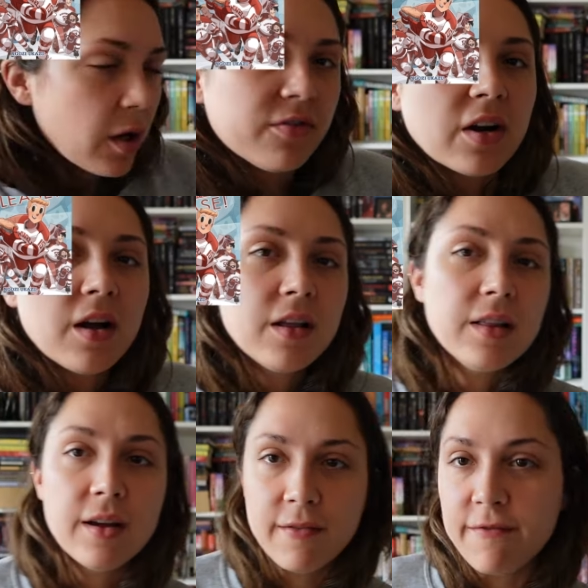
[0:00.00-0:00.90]

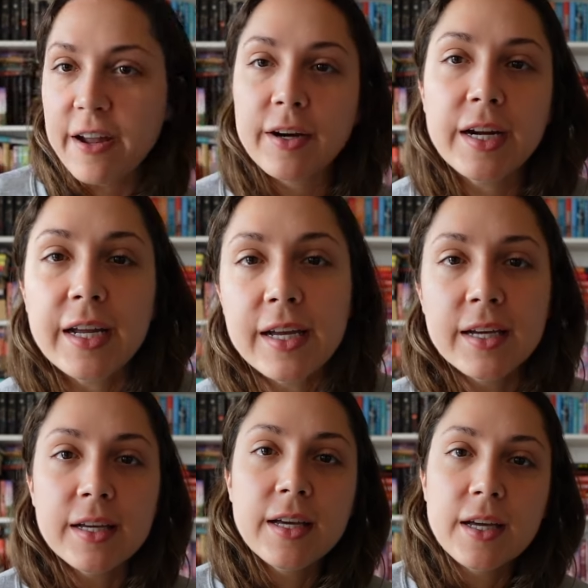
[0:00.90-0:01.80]
Overall, a very
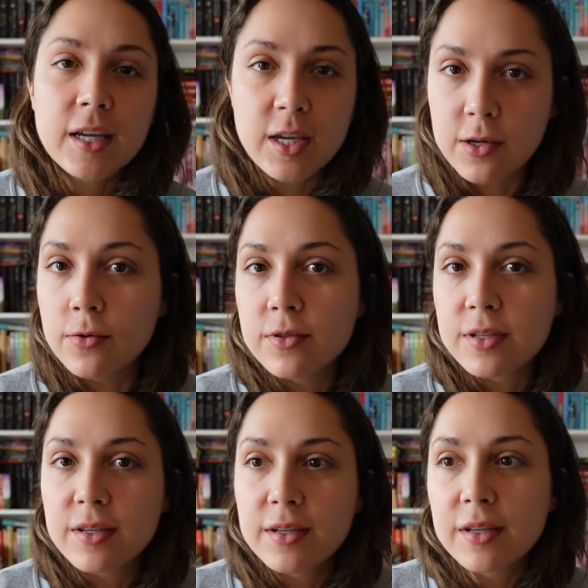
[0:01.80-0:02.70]

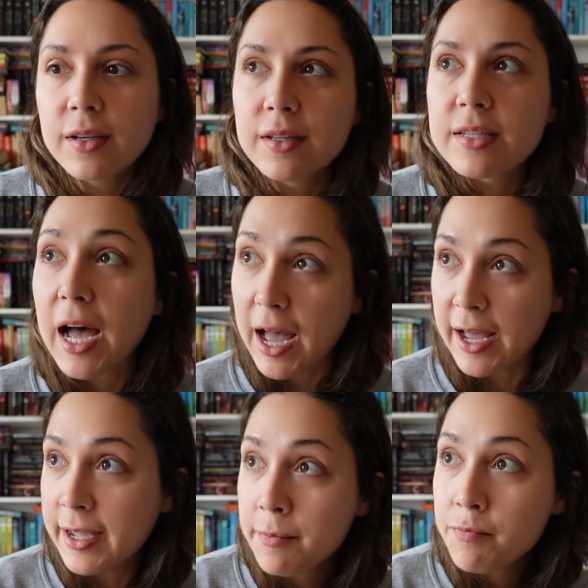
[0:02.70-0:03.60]
cute
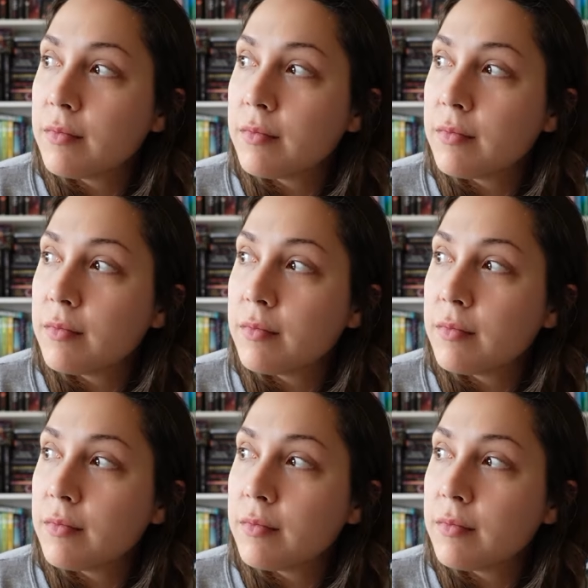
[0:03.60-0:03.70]
time.